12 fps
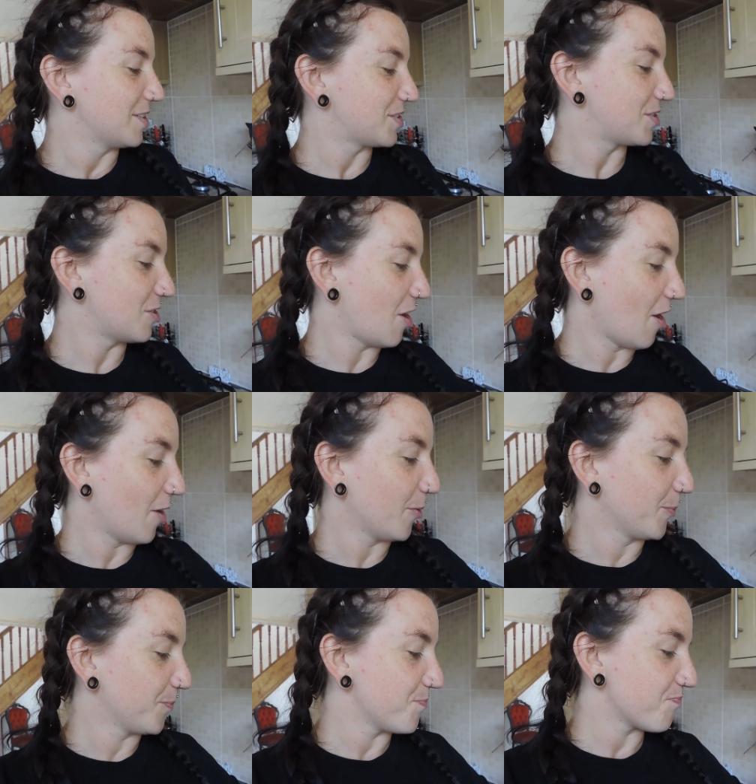
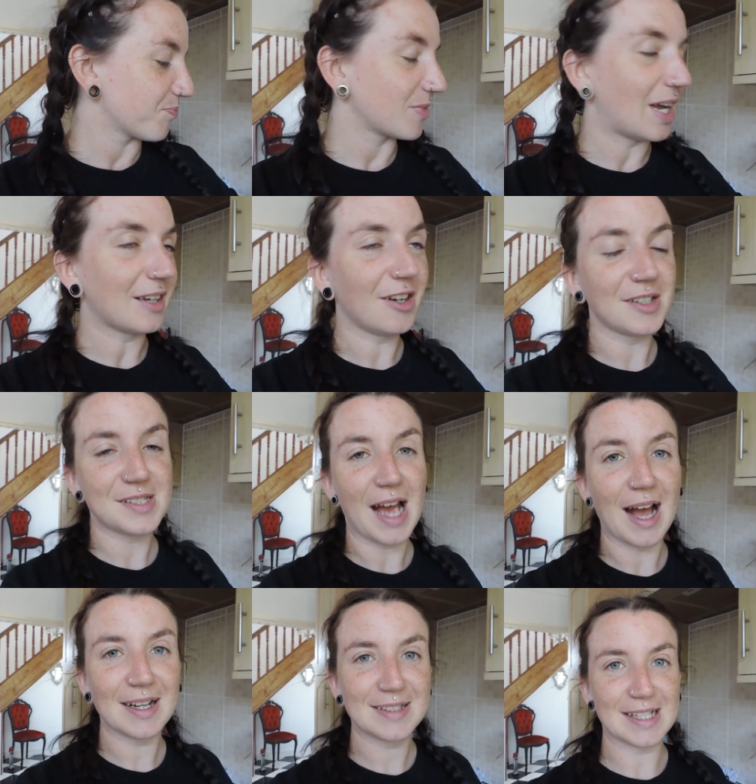So I got
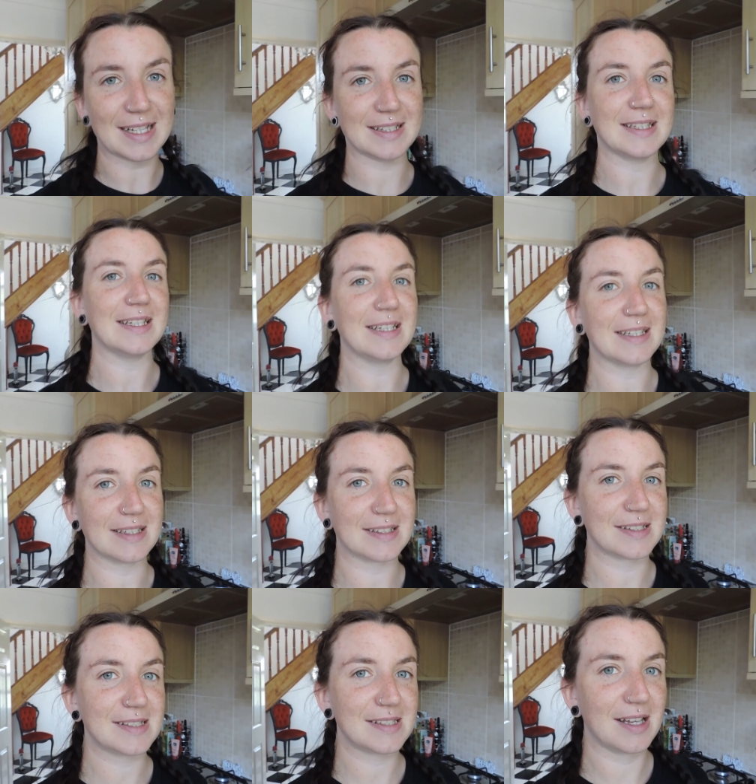tagged in
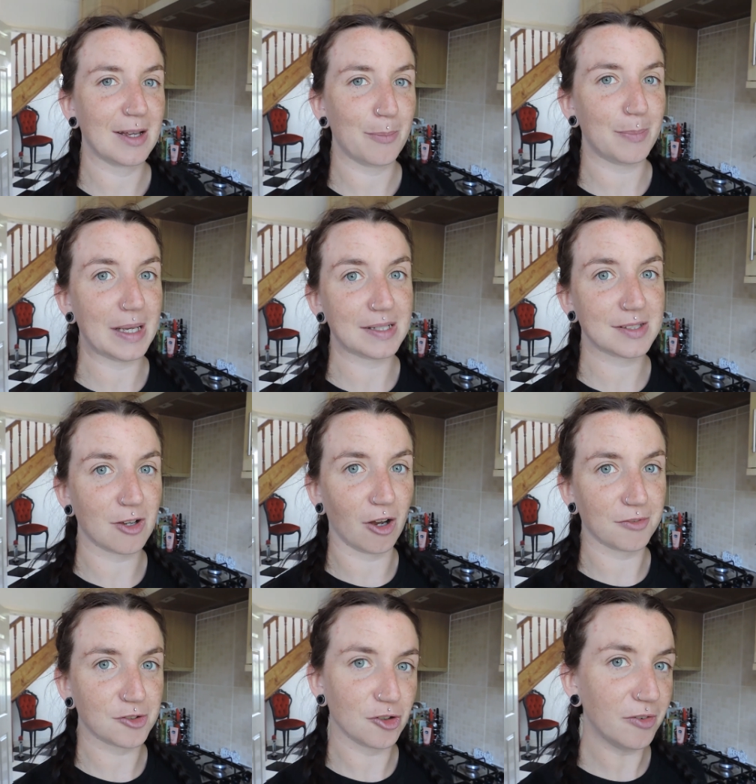these
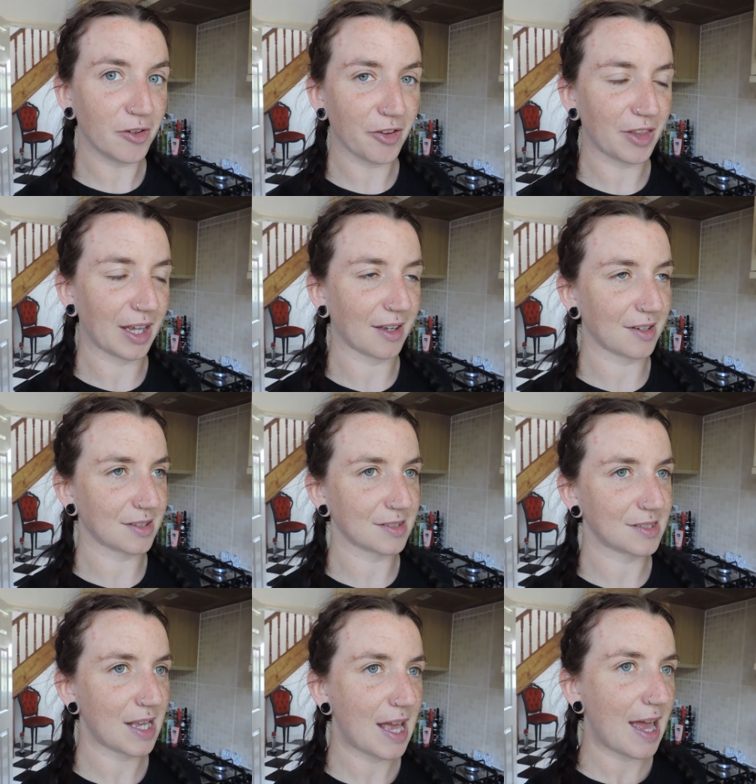Biscoff truffle
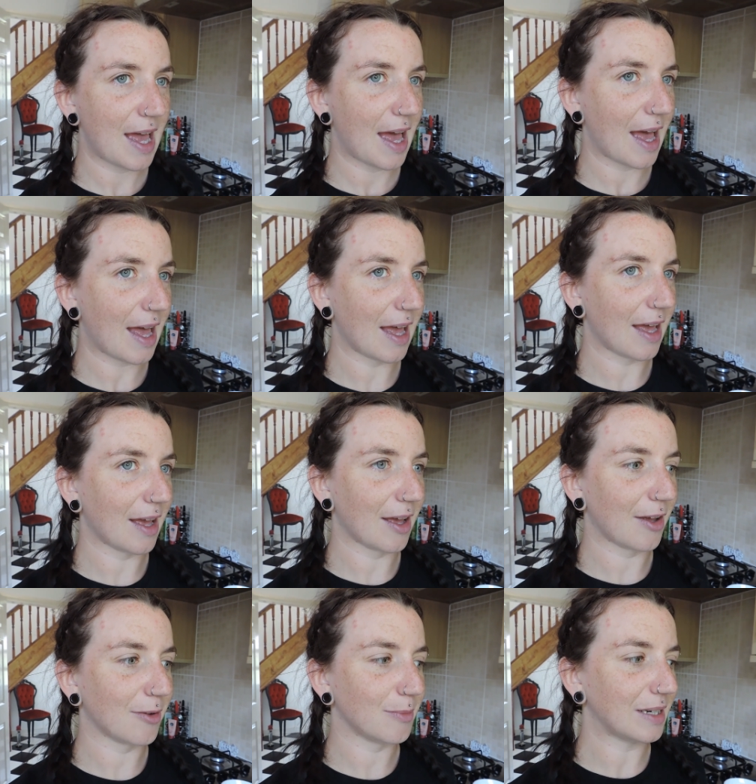things, um,
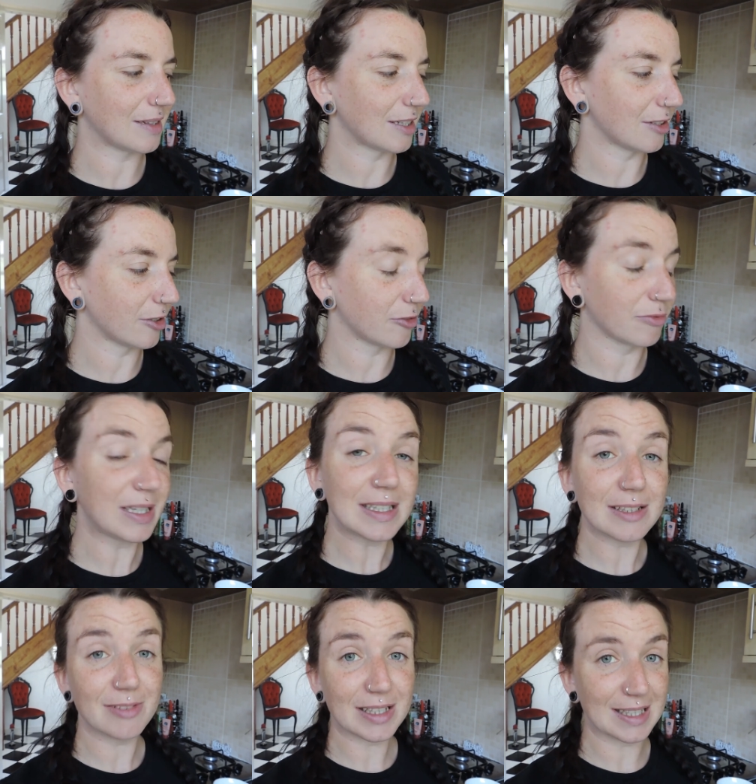and they look
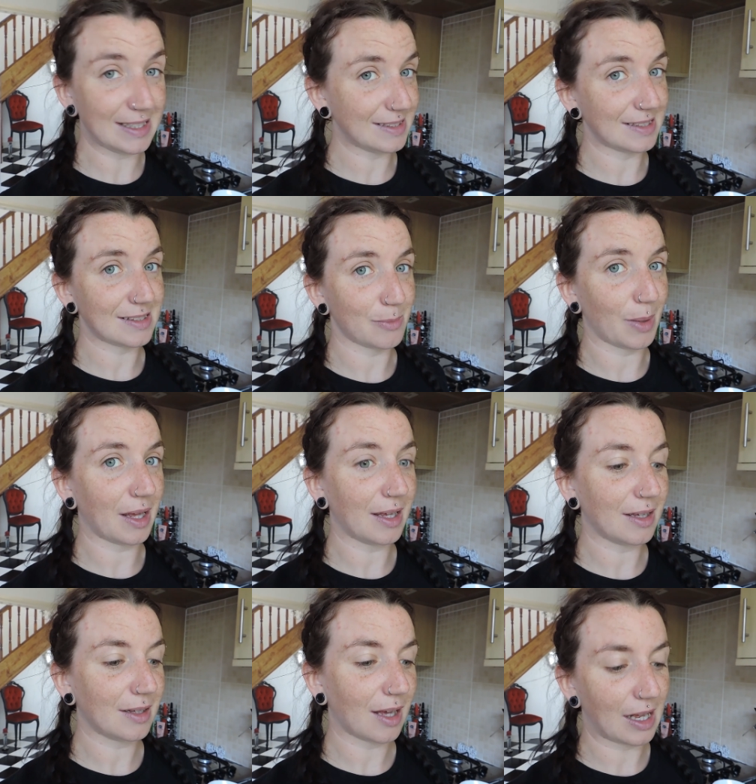really, really easy to
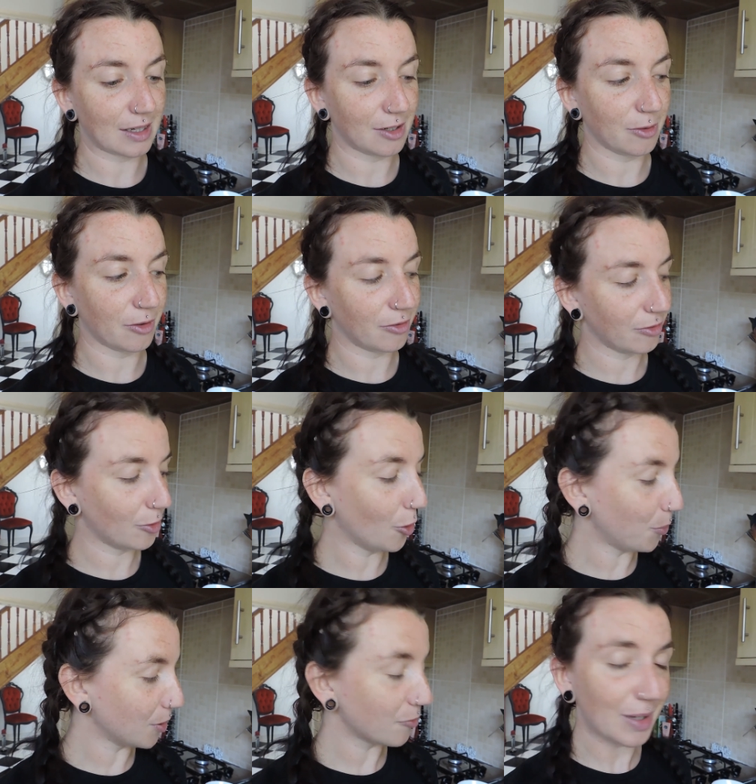make. I know a
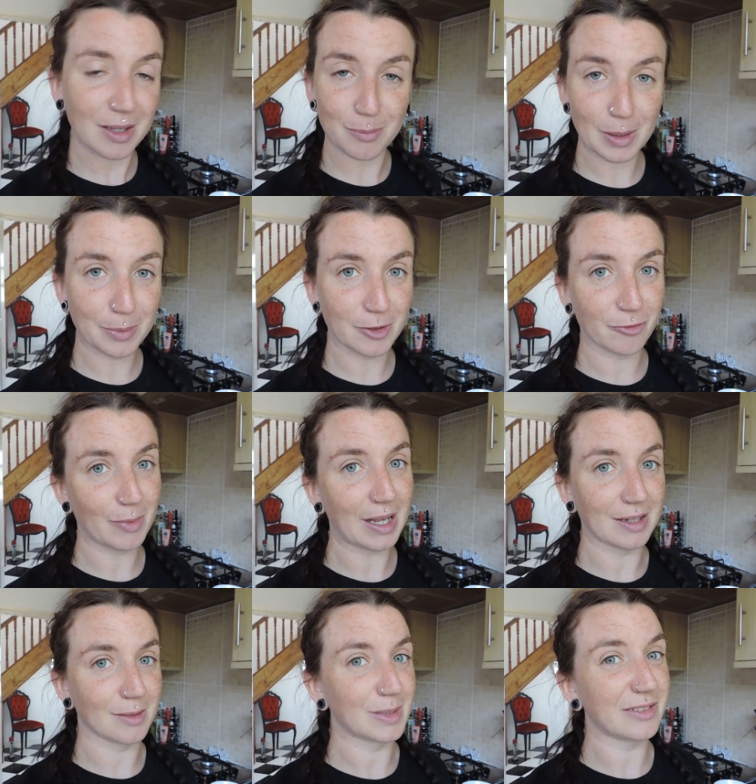couple of ma people have
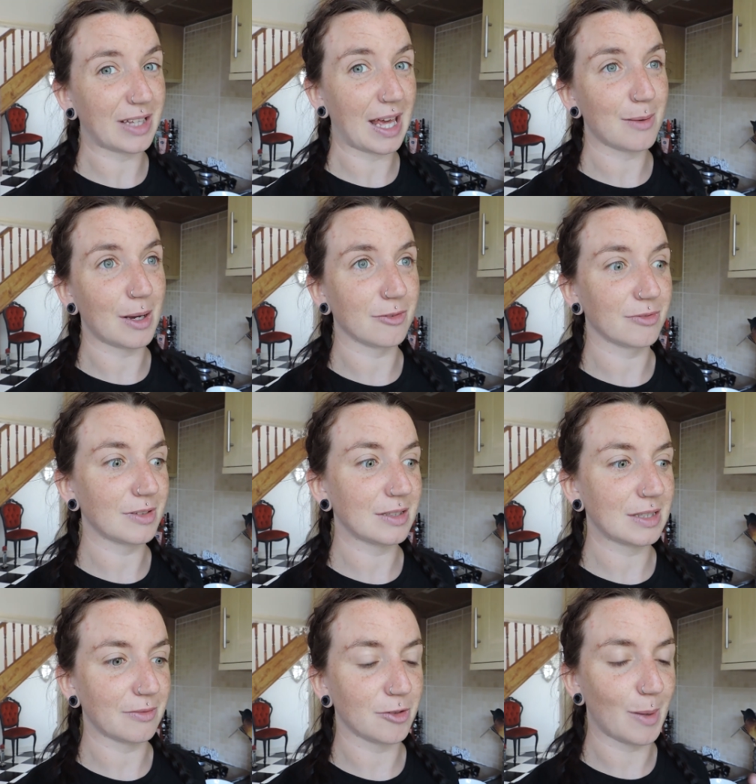made them, and they came out. Re
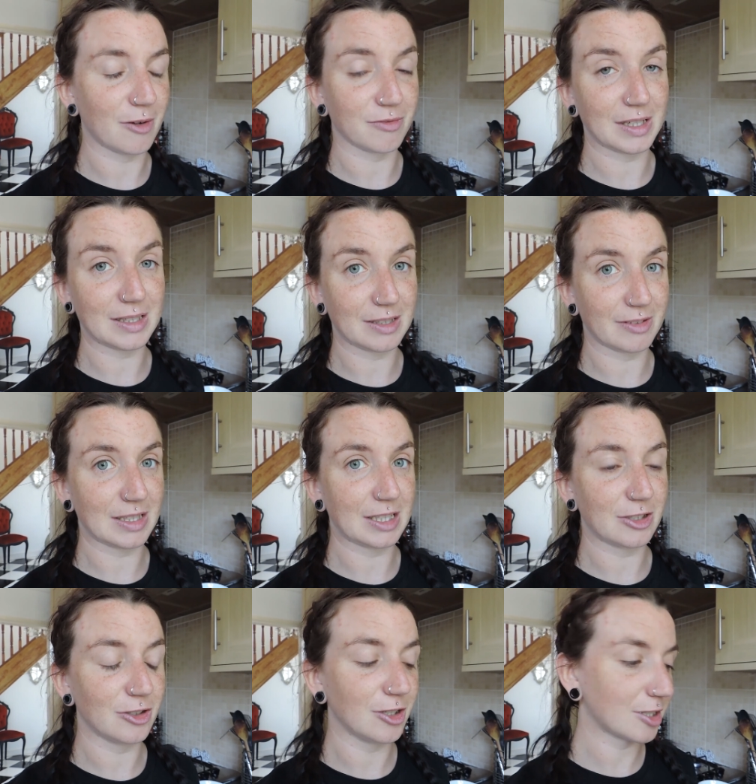they've come out really, really
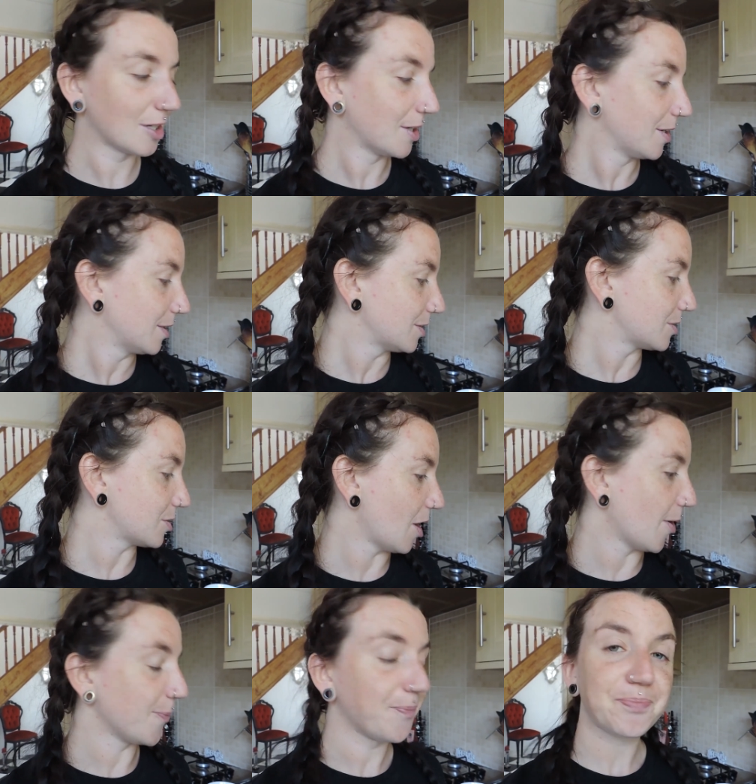good.
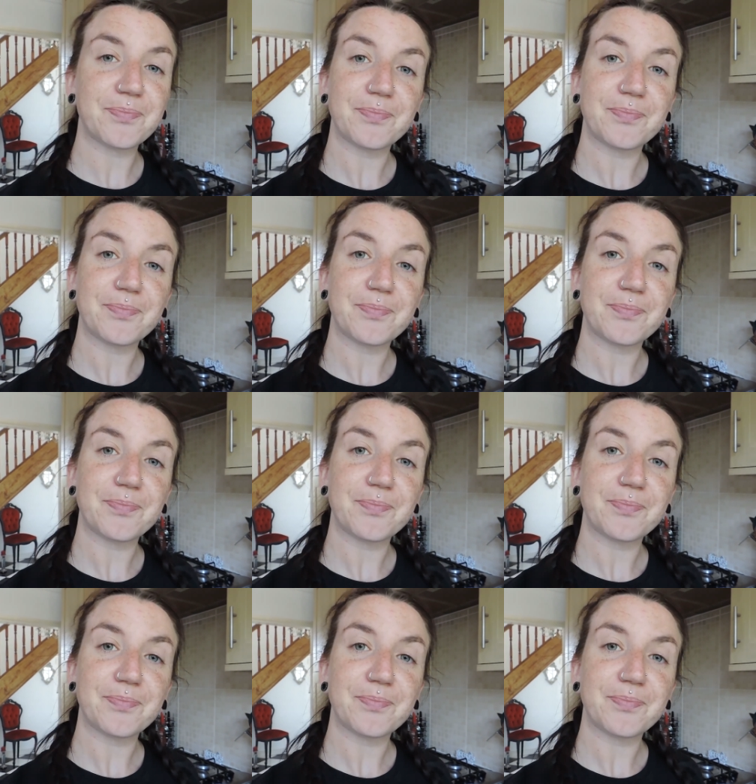So